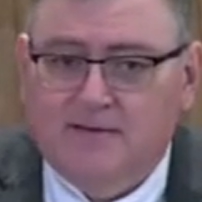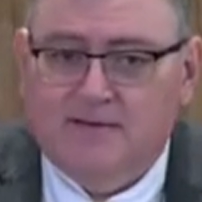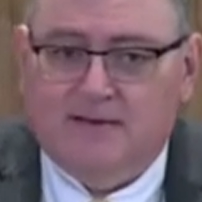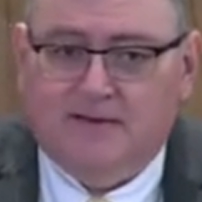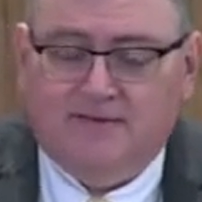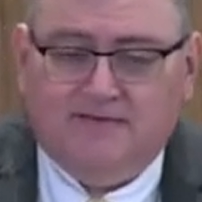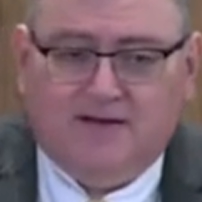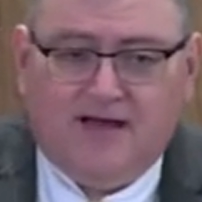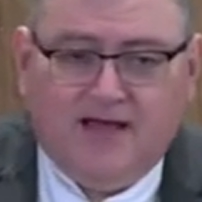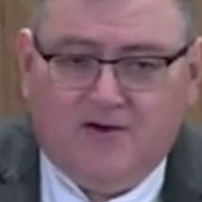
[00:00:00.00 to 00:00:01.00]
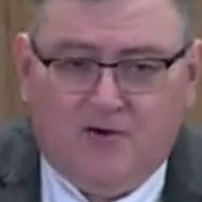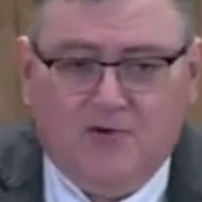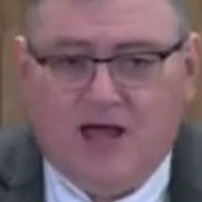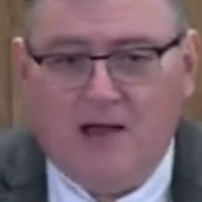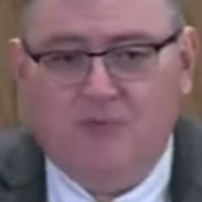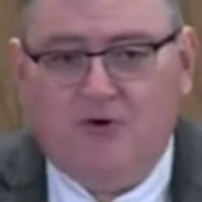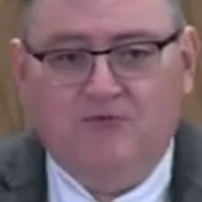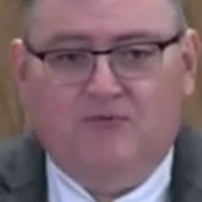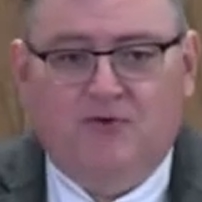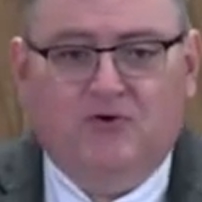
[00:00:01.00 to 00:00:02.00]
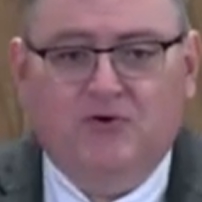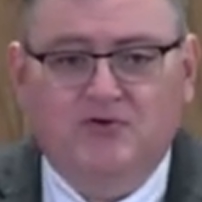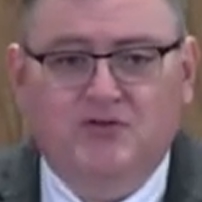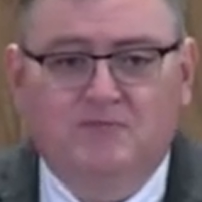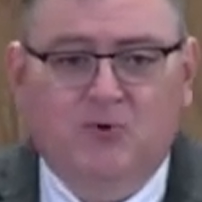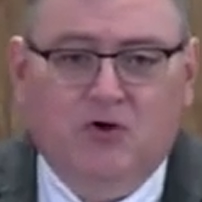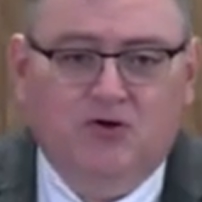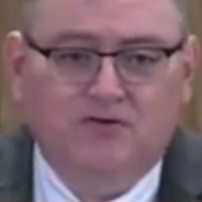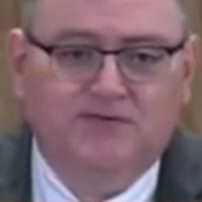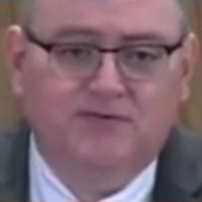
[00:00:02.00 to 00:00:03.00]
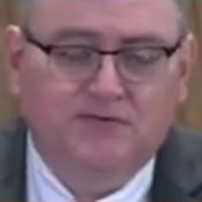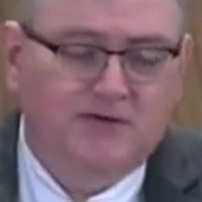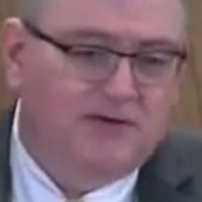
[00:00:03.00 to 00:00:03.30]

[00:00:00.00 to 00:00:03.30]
And he said, "I had a whole library full of Christian books.